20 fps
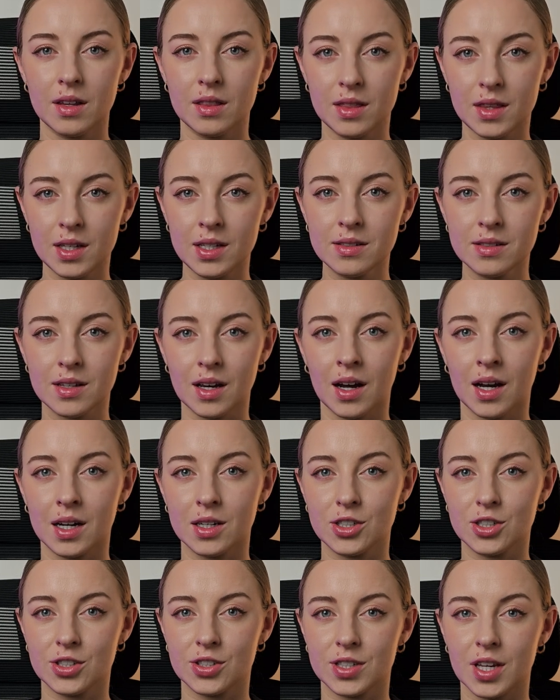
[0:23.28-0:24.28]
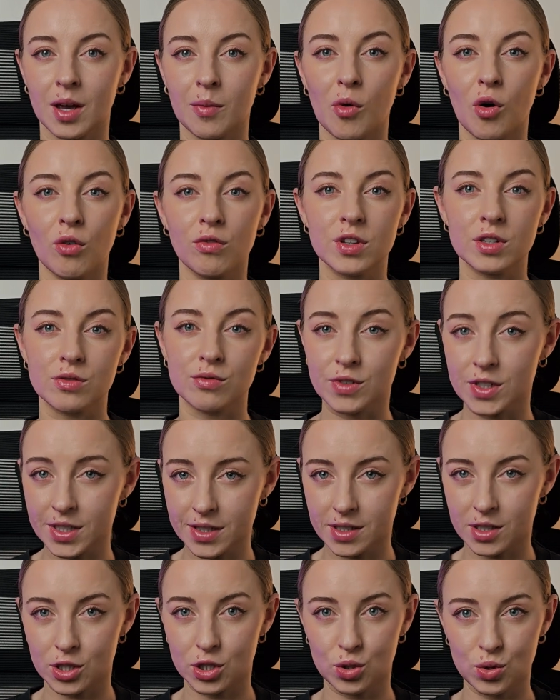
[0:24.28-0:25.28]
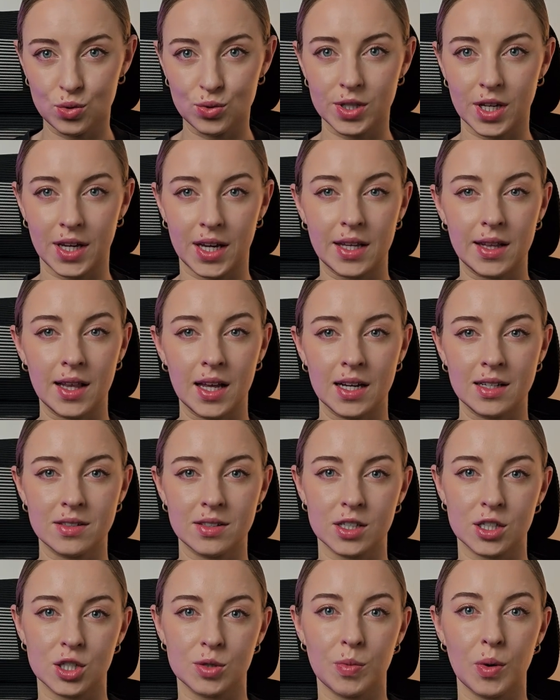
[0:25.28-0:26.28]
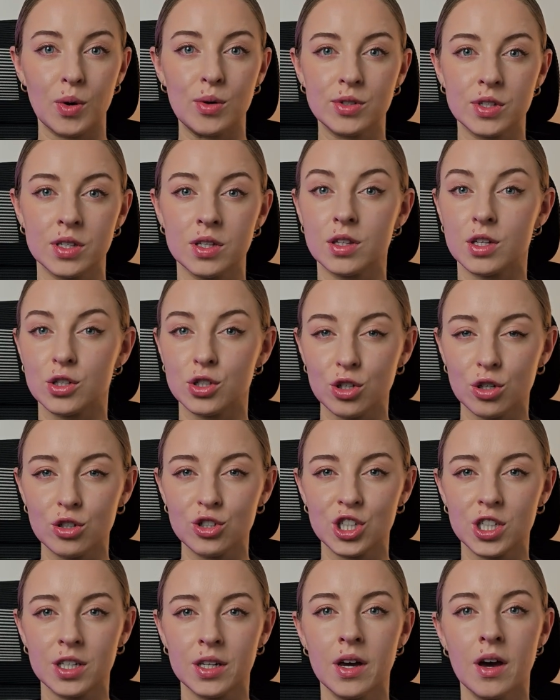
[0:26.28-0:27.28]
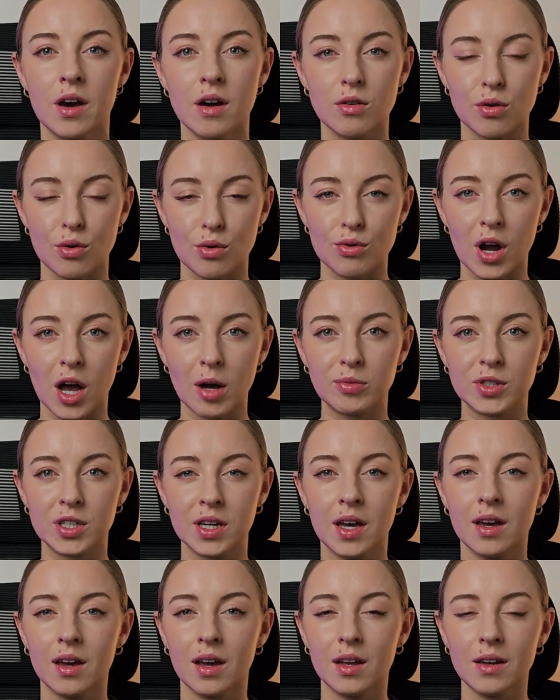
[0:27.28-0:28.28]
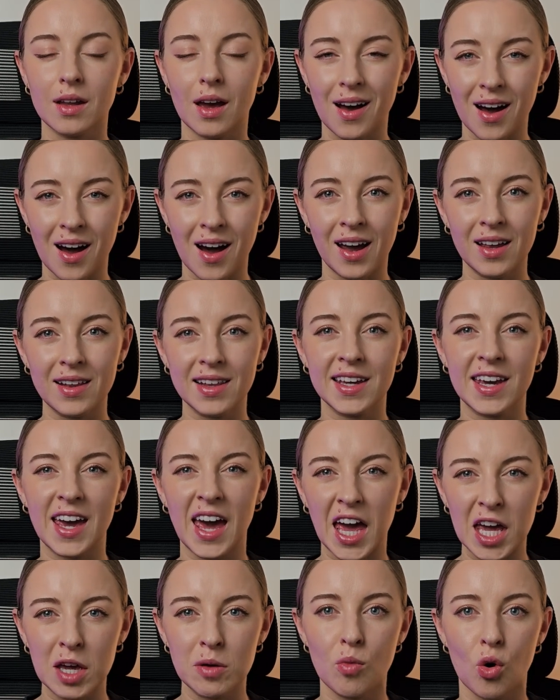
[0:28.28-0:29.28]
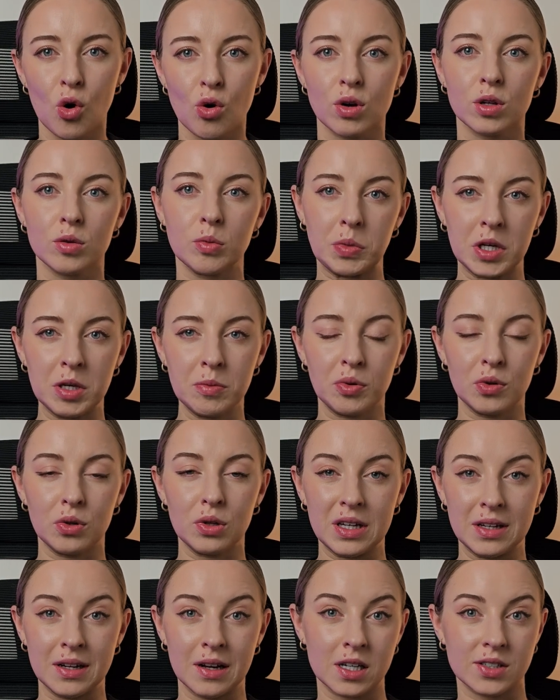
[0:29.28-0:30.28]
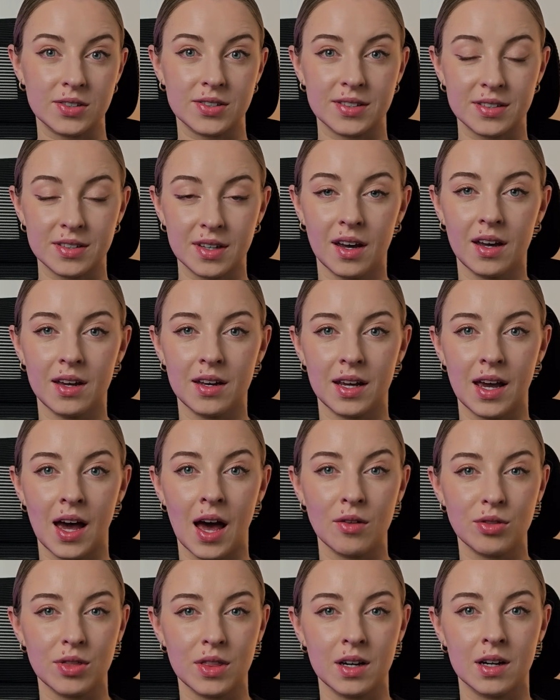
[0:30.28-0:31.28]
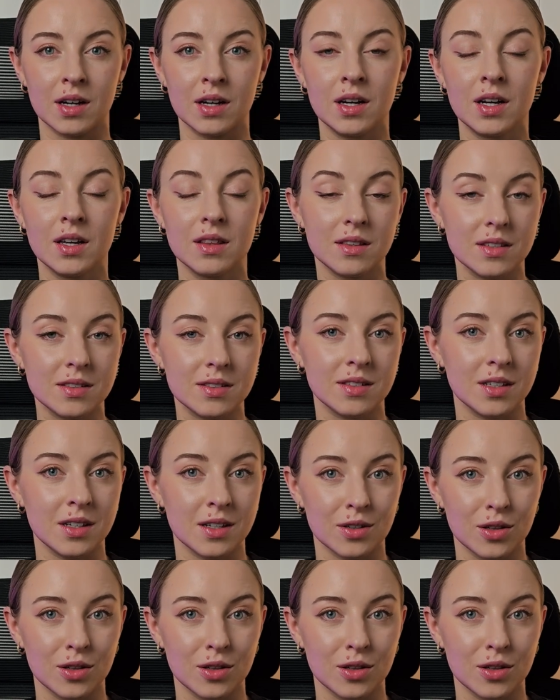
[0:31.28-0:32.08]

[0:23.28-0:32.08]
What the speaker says: These are just some of the recent news headlines exposing the dodgy, corrupt, and highly amoral people in our society out there this year